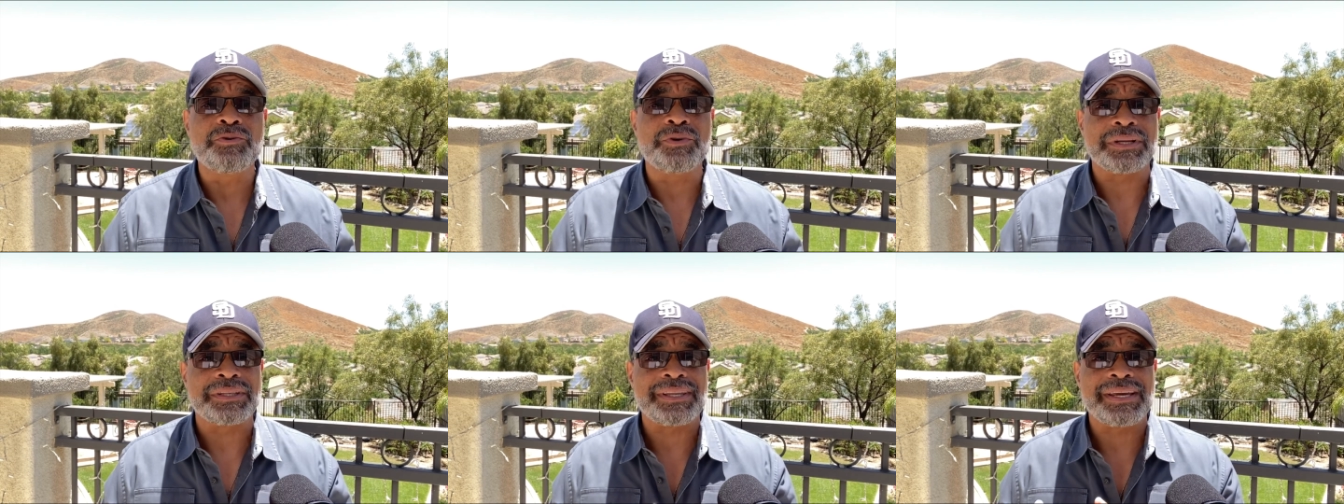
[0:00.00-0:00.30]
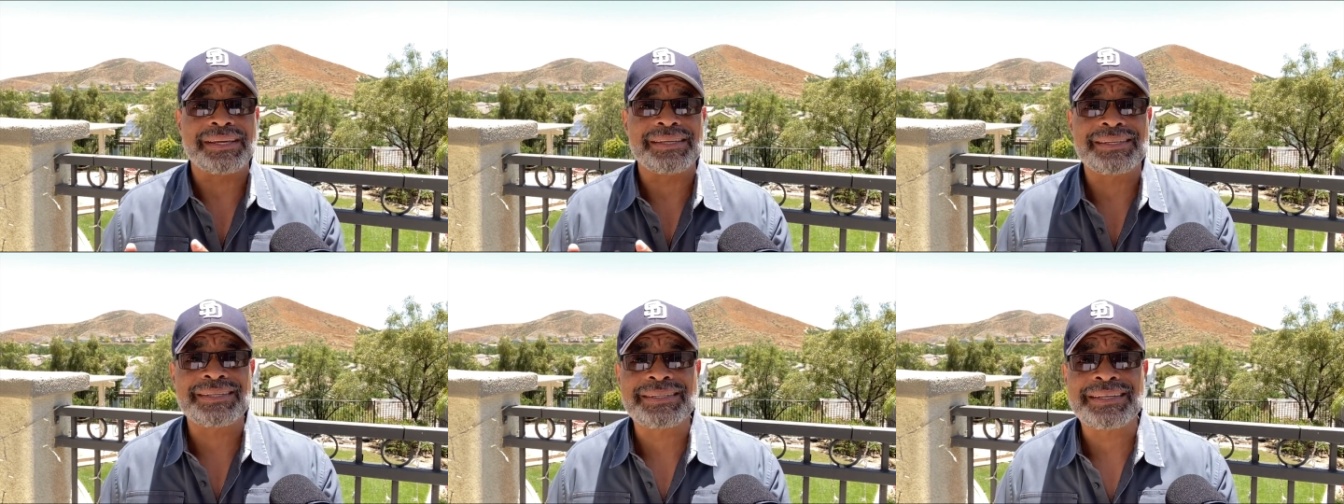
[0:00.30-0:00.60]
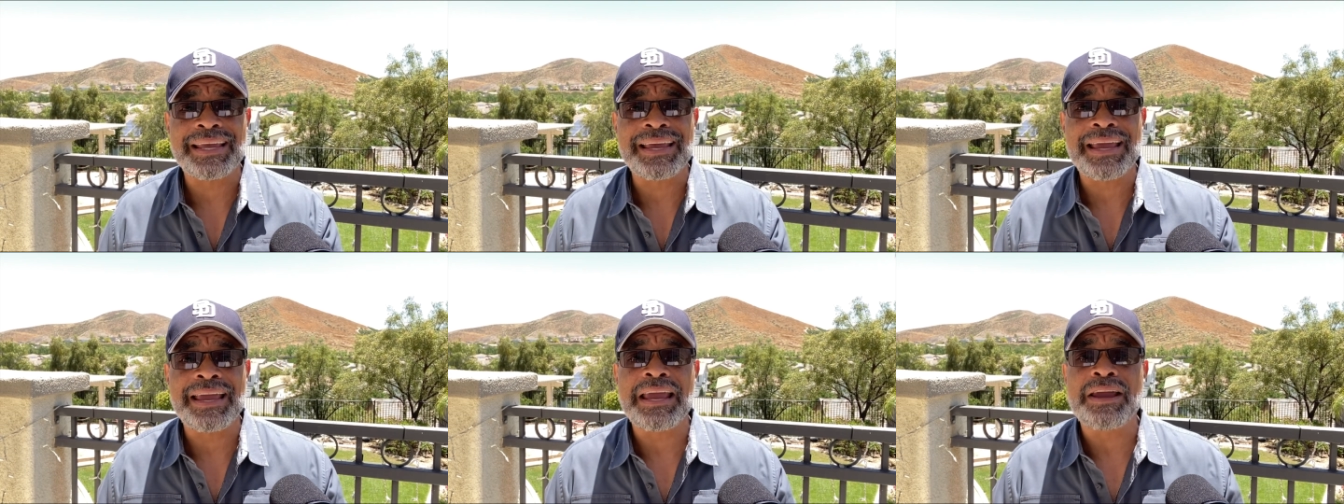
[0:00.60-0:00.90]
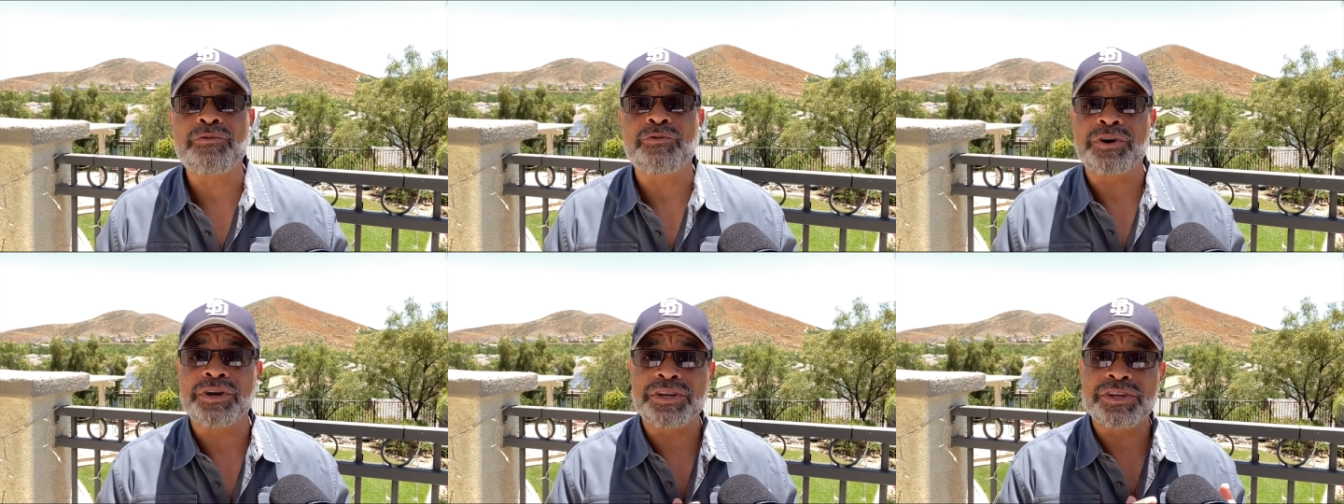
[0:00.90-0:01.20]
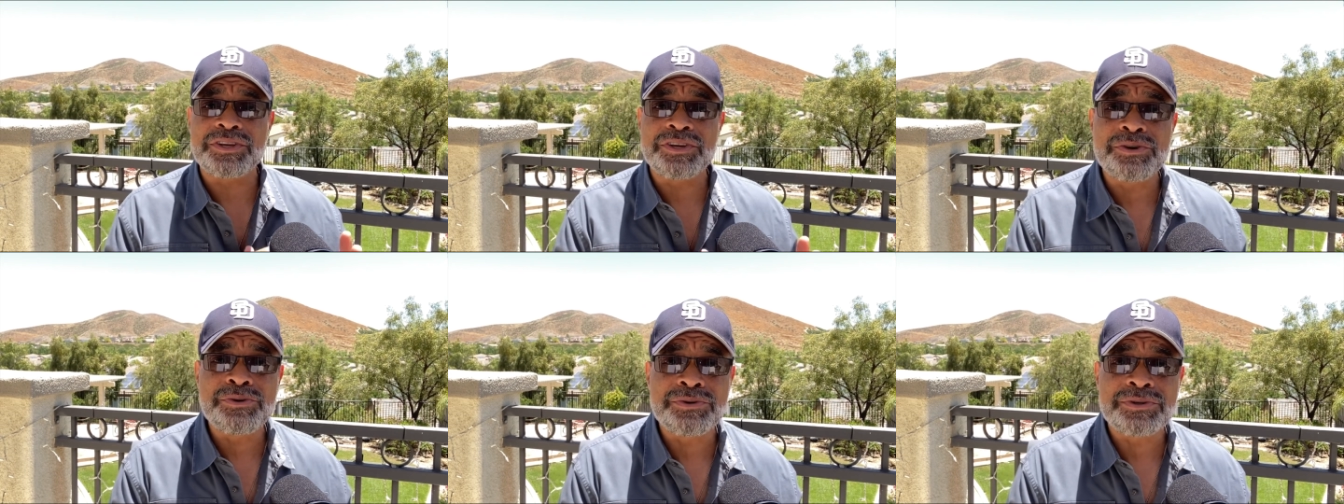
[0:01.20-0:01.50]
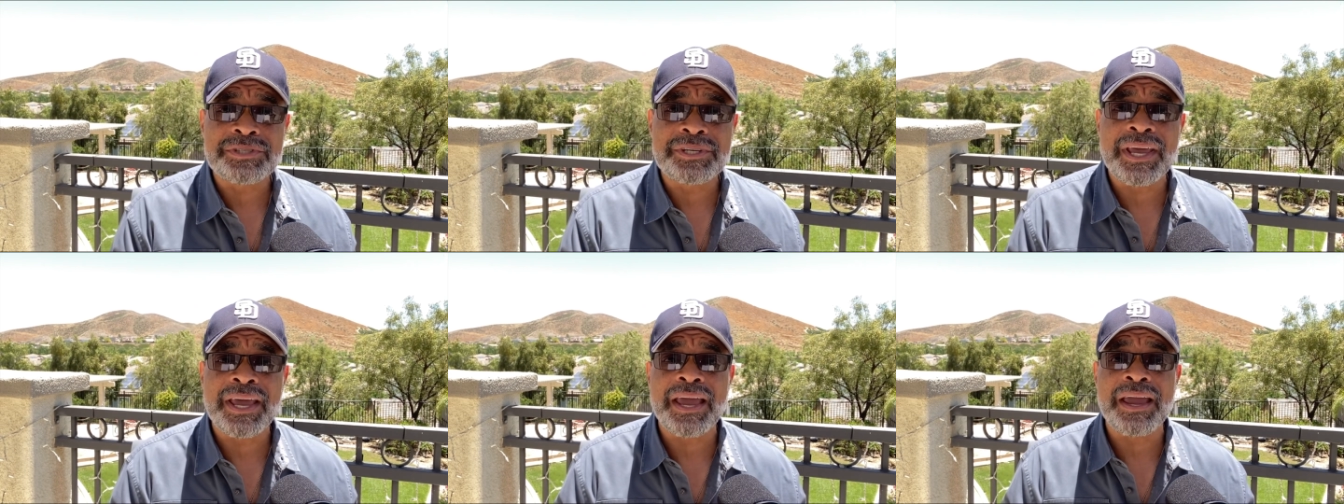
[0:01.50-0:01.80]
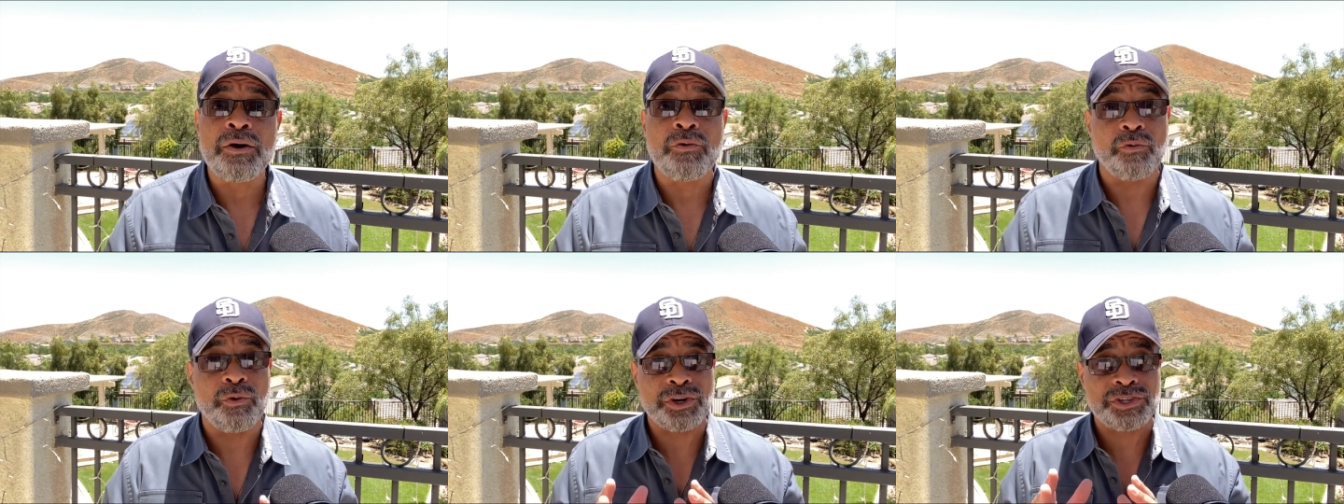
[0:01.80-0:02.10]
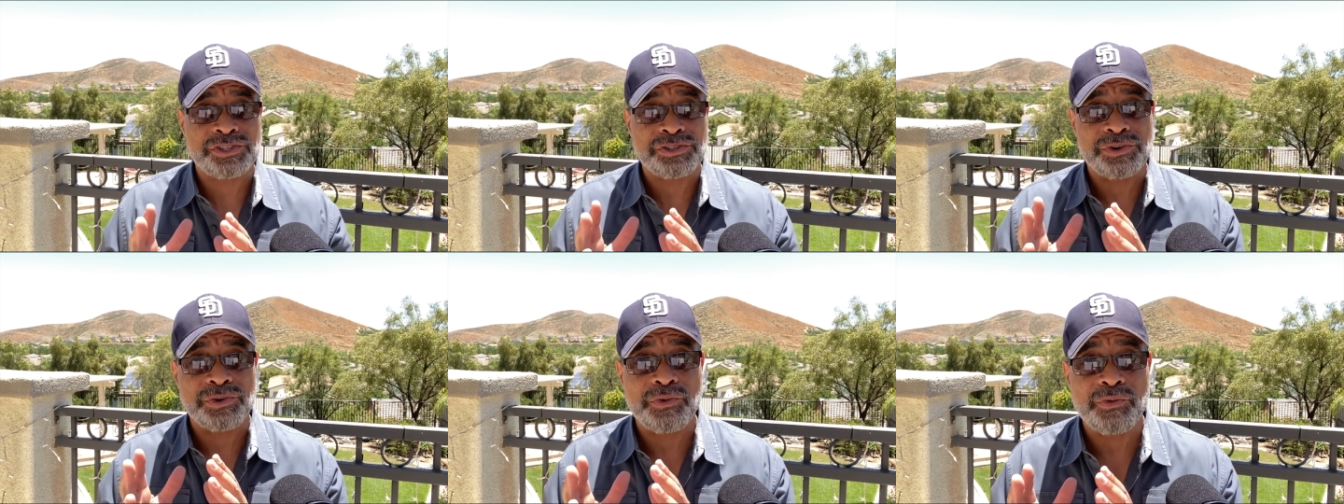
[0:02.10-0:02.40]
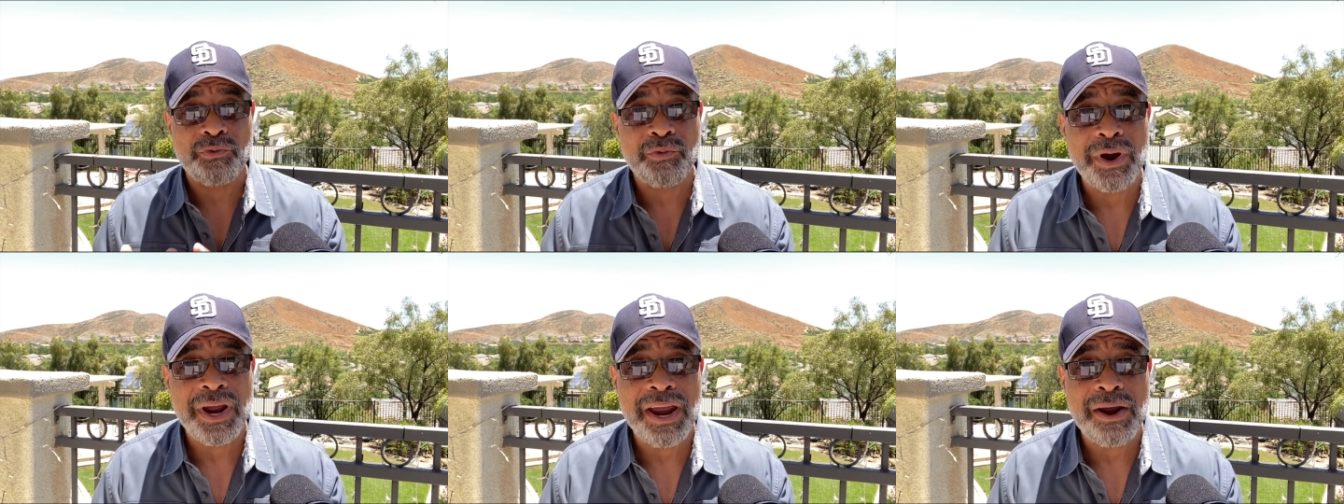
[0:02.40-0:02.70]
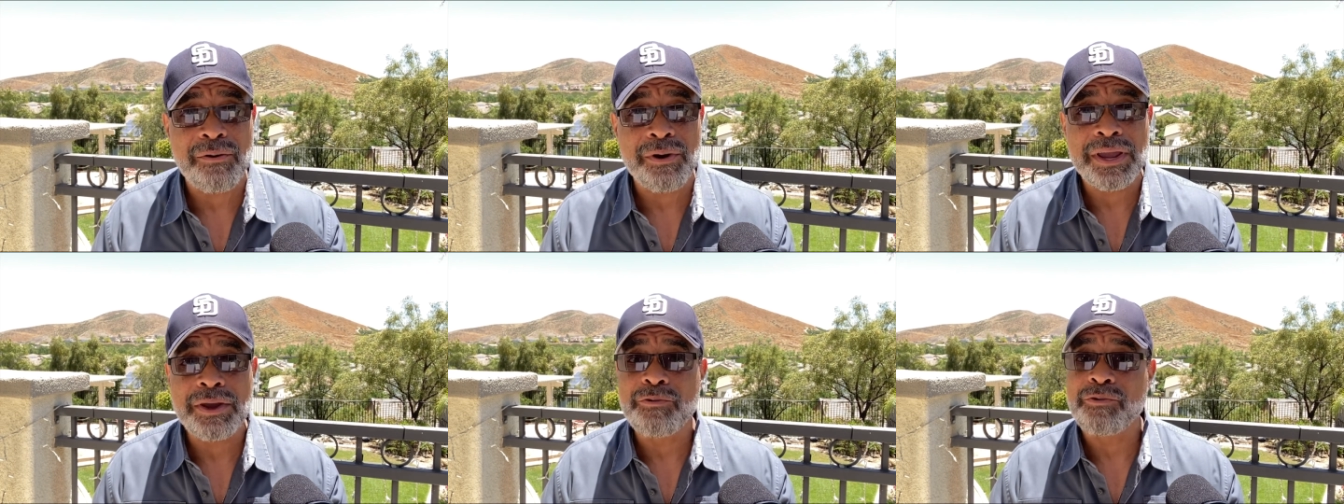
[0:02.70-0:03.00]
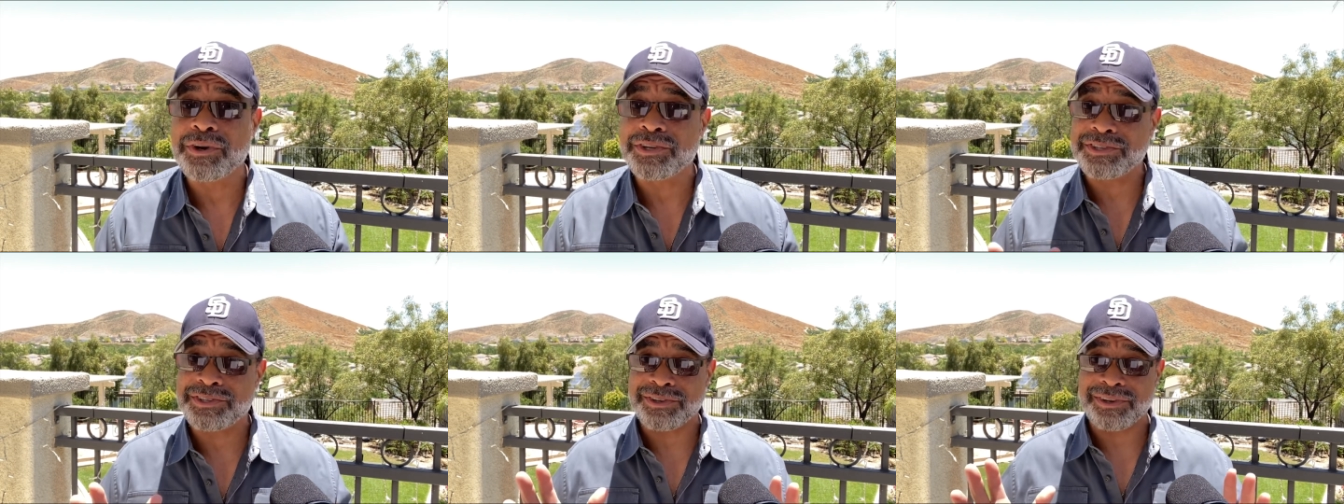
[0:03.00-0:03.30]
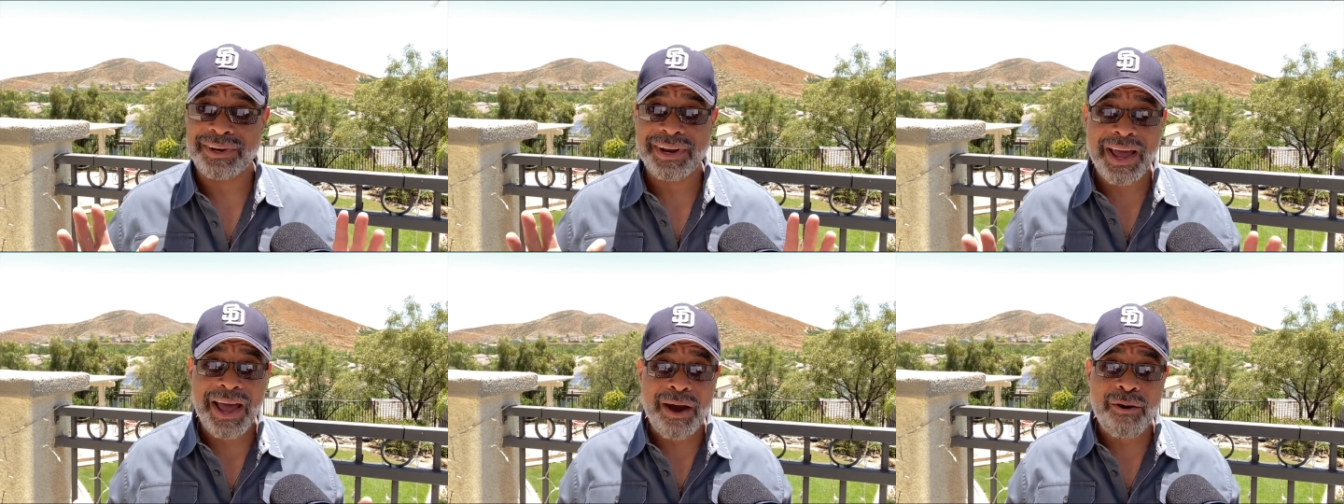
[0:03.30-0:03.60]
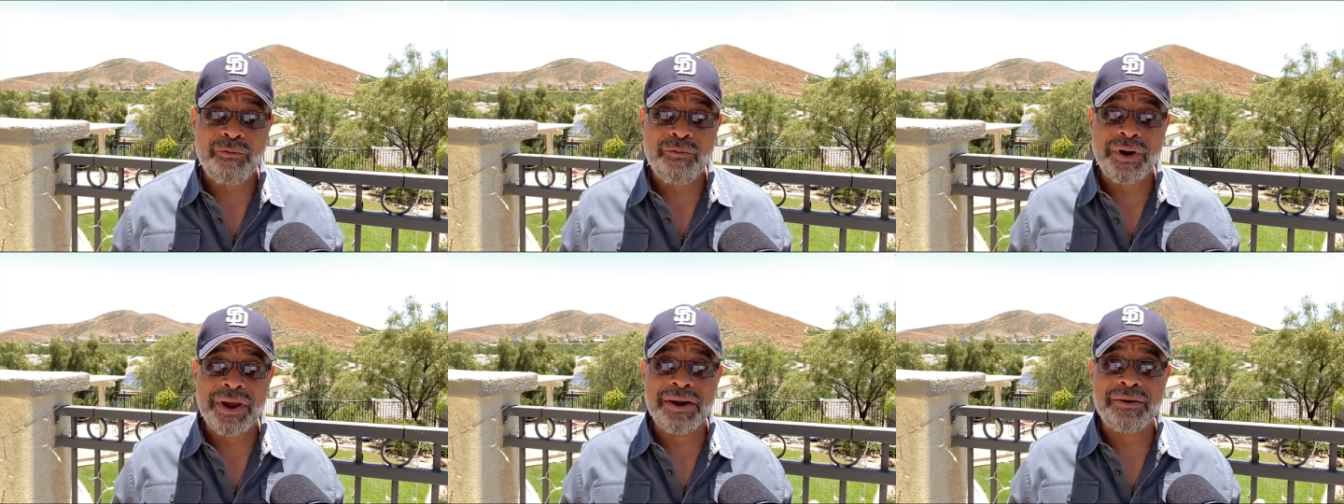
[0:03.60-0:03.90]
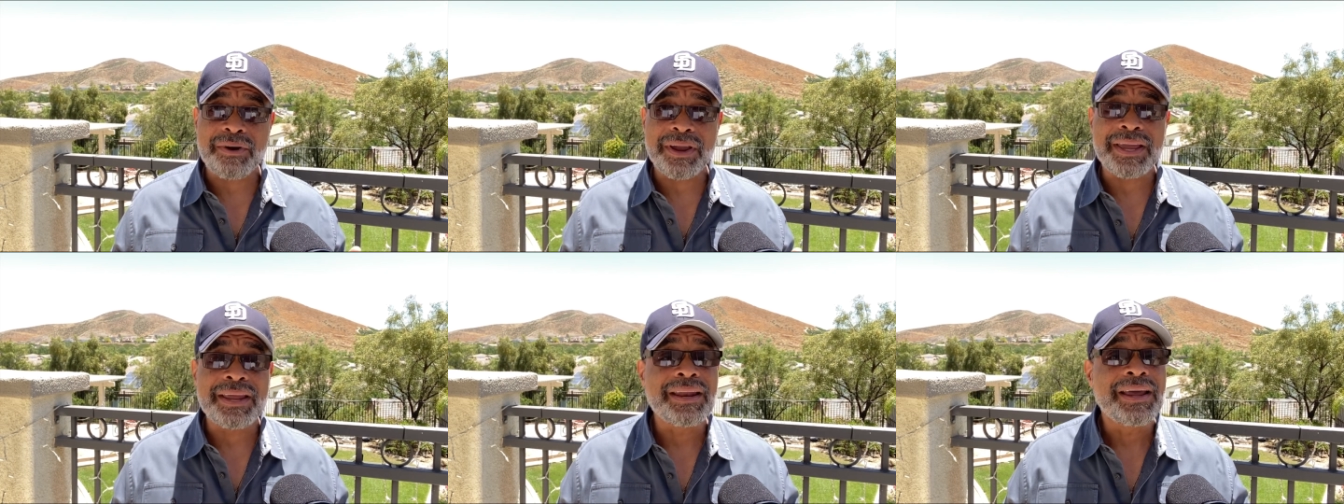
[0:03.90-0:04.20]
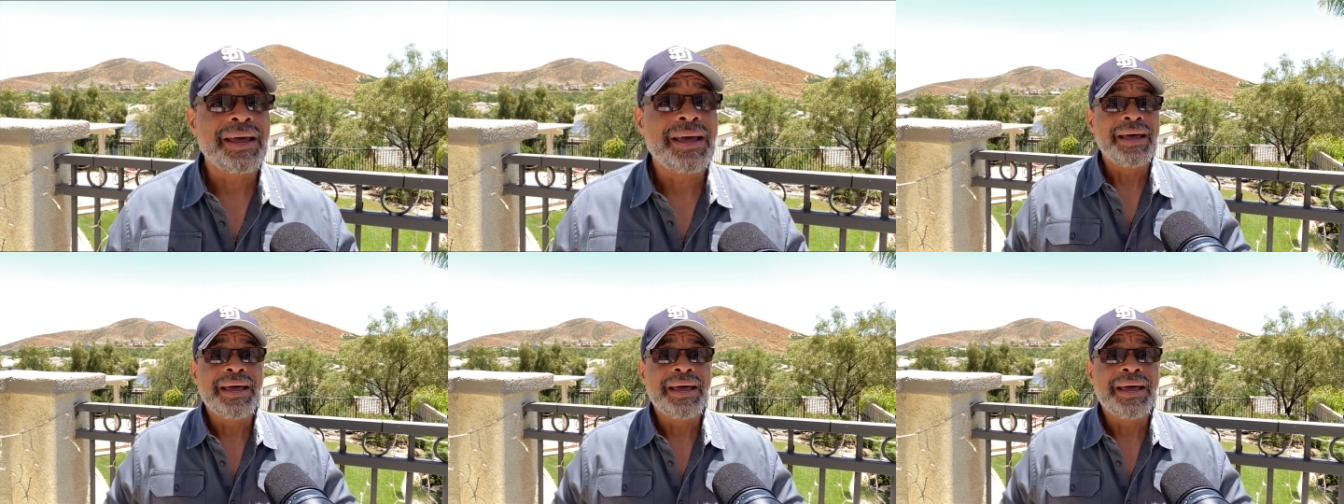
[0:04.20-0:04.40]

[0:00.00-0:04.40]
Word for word: what they say, what you say, what you're wearing, what you're not wearing.